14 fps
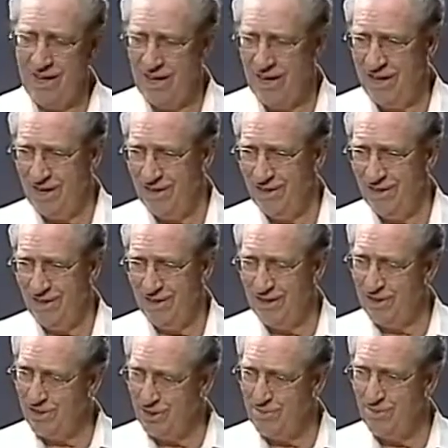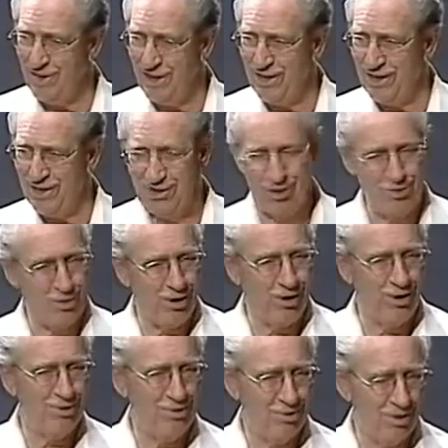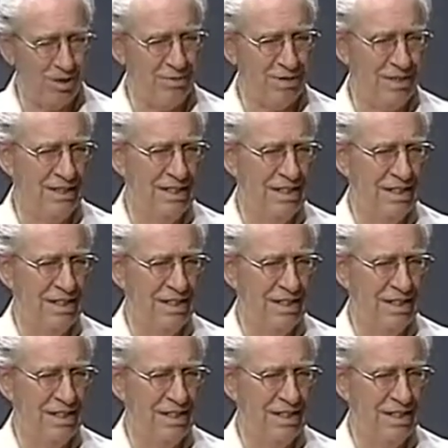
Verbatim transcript: 8. Now that's a mighty small remnant.